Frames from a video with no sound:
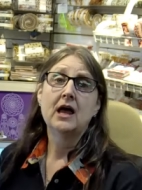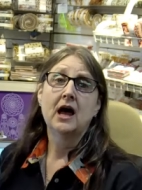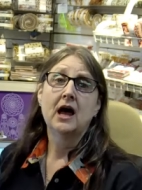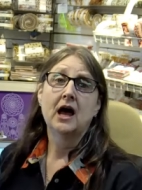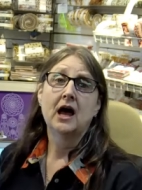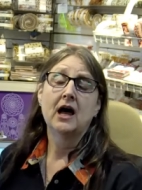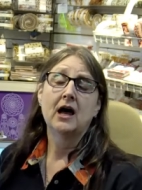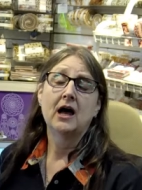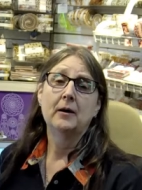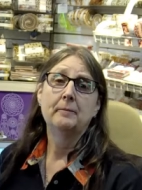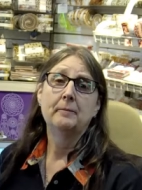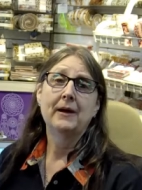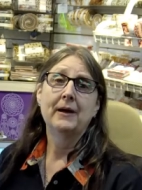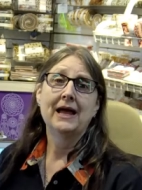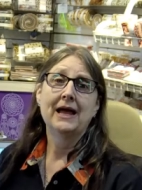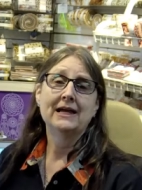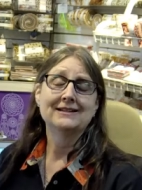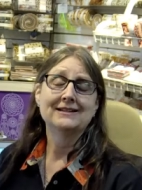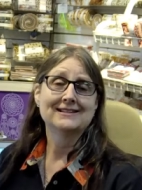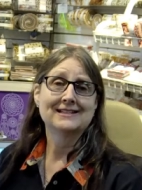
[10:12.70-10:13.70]
um,
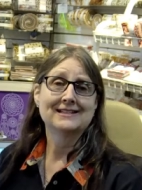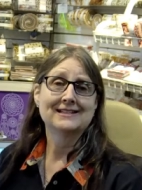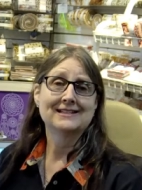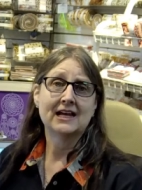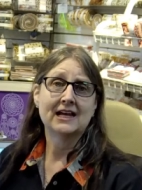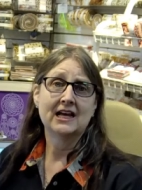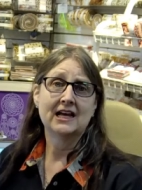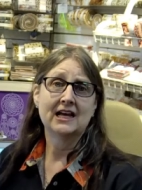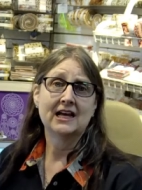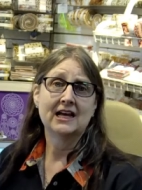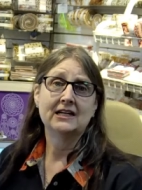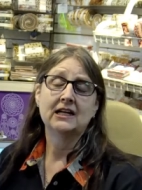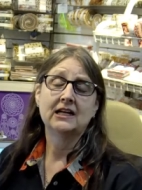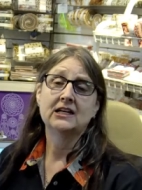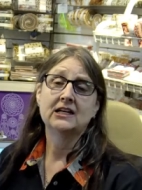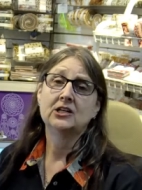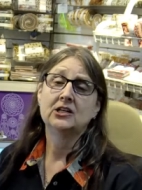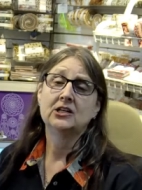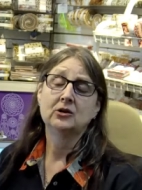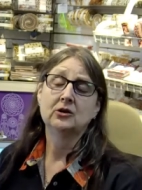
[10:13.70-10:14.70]
and said,
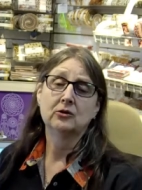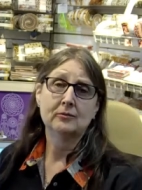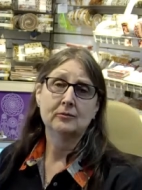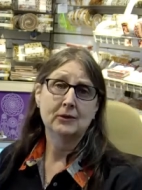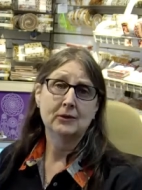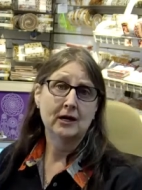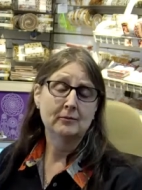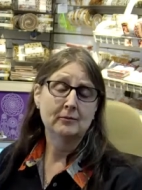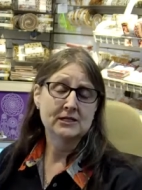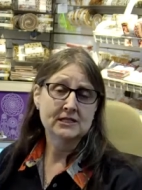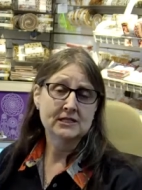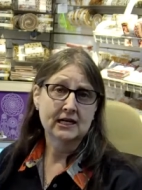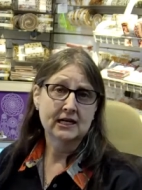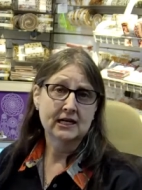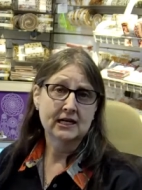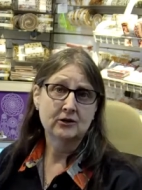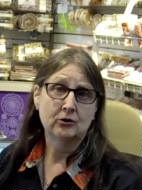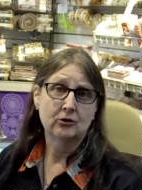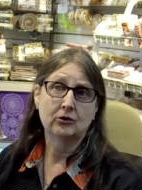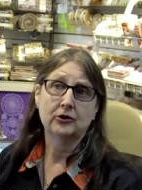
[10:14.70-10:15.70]
your mom is
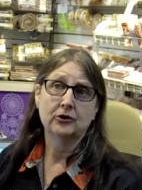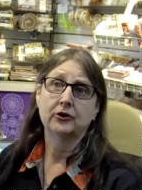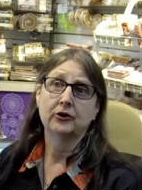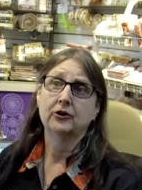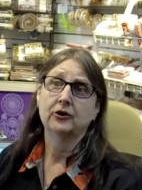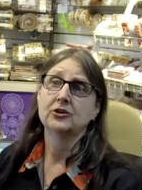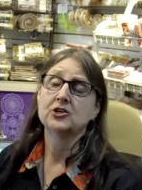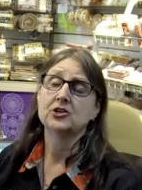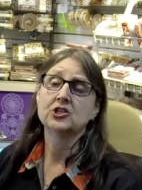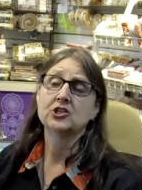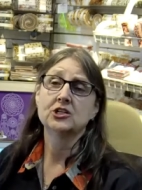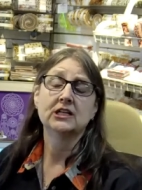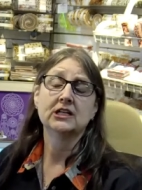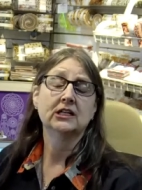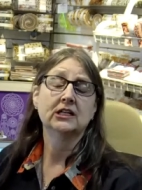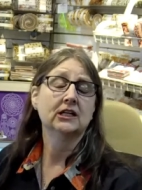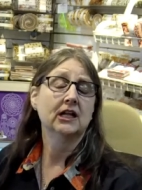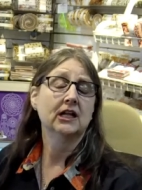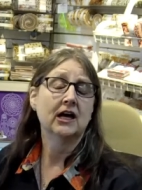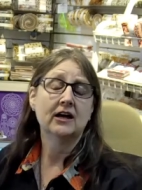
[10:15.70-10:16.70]
getting older. She
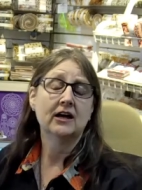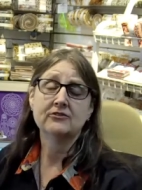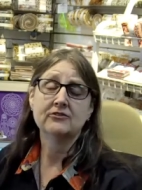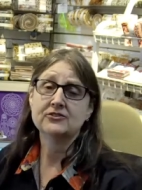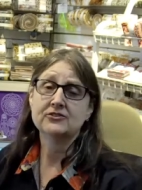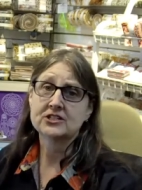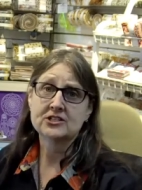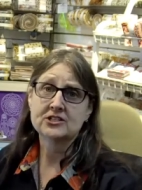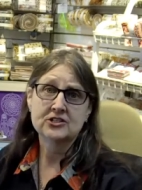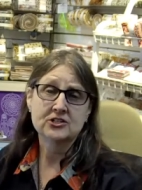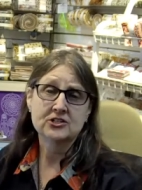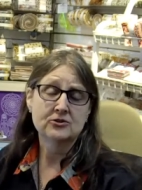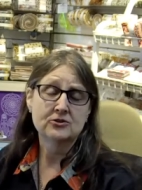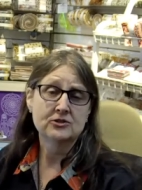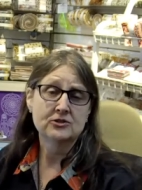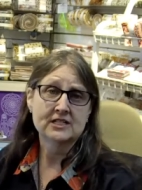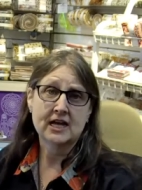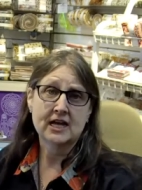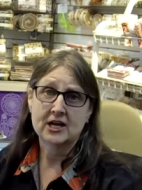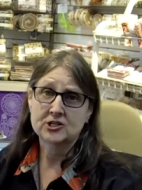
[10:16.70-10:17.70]
loves to do
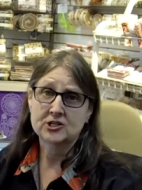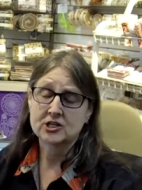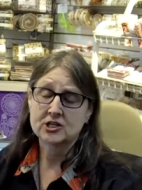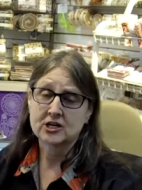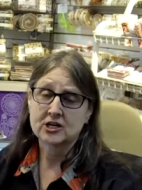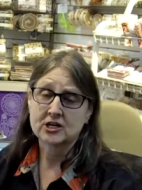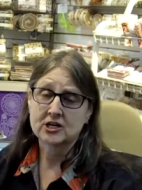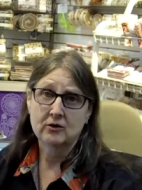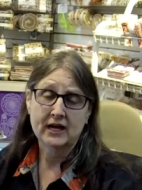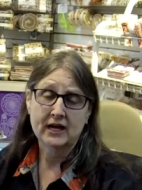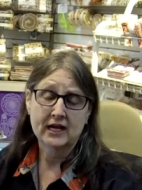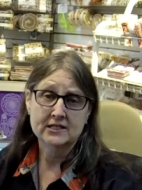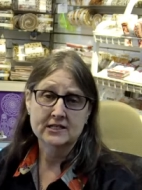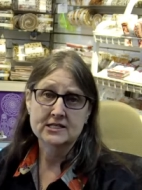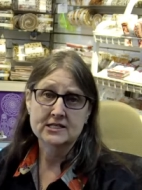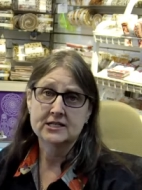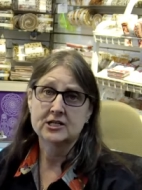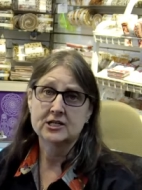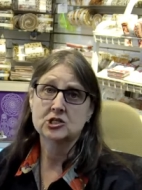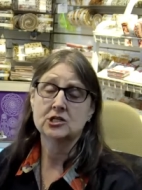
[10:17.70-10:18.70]
Sasha hand
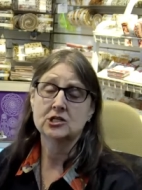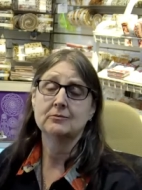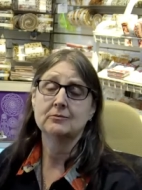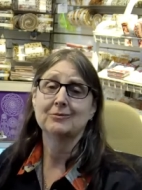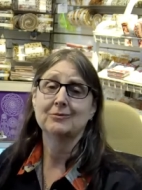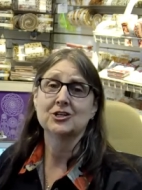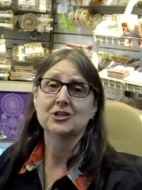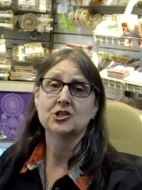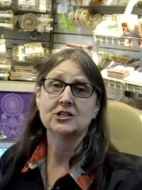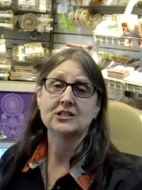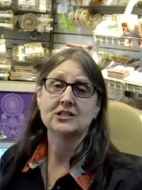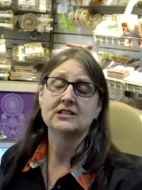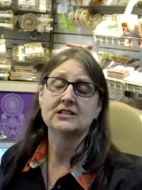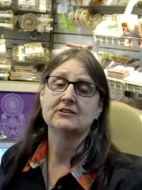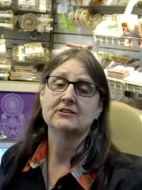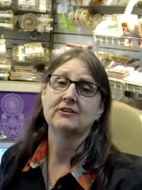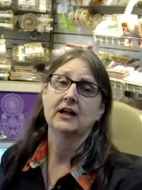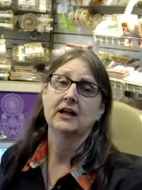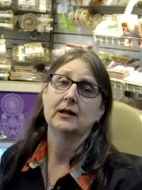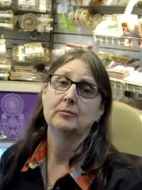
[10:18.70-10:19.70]
stitching, but she's
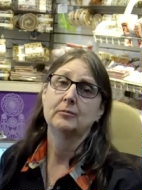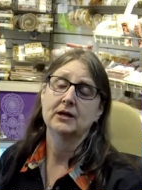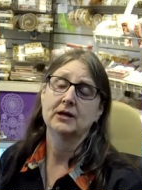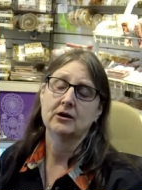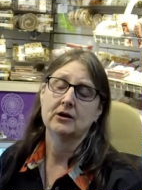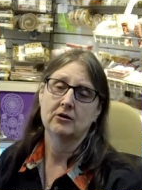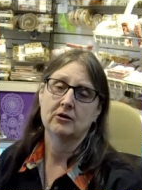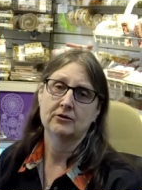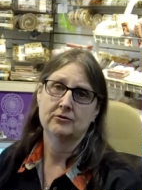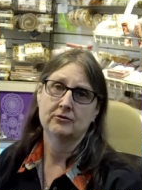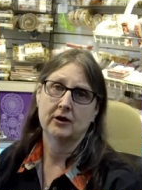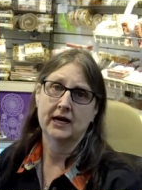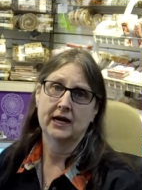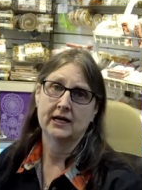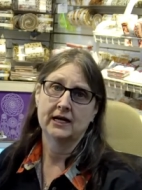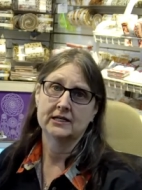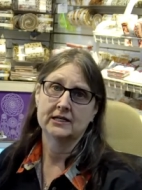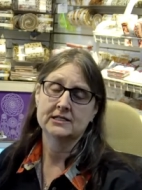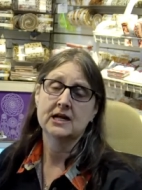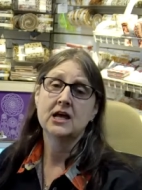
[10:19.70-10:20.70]
developing
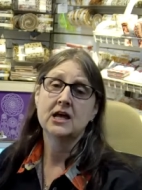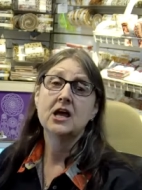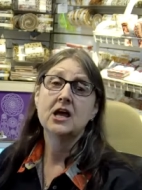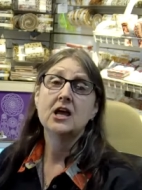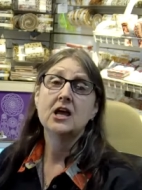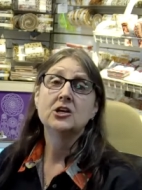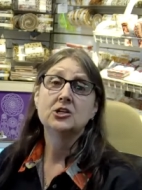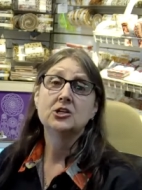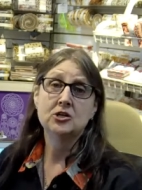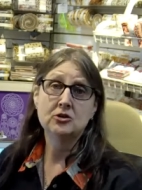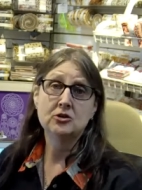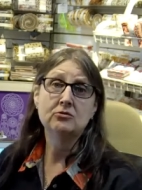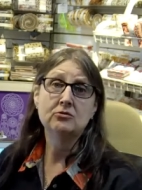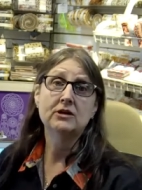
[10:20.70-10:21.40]
arthritis. You